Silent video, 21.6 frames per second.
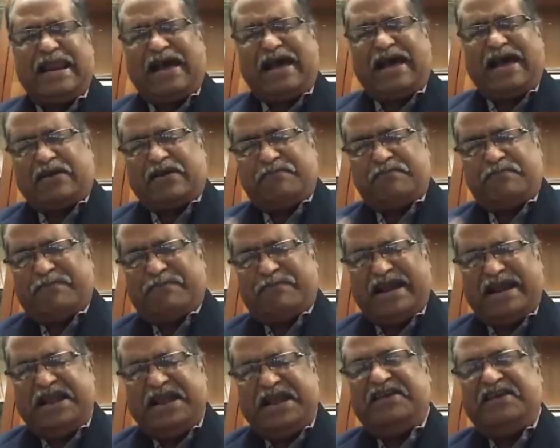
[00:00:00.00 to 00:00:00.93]
our
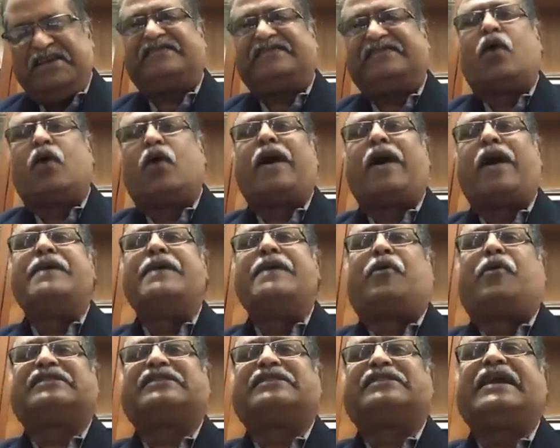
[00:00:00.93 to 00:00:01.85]
memory is now
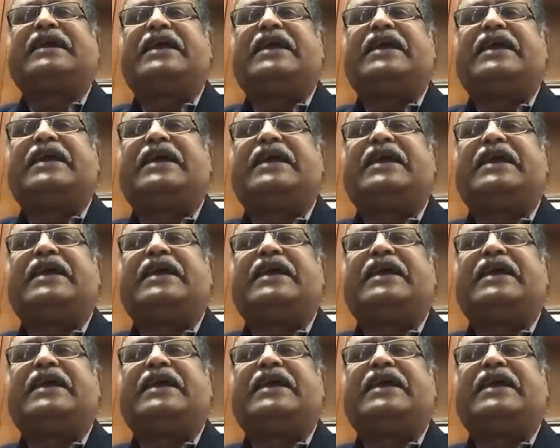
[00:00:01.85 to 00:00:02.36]
hypothecated to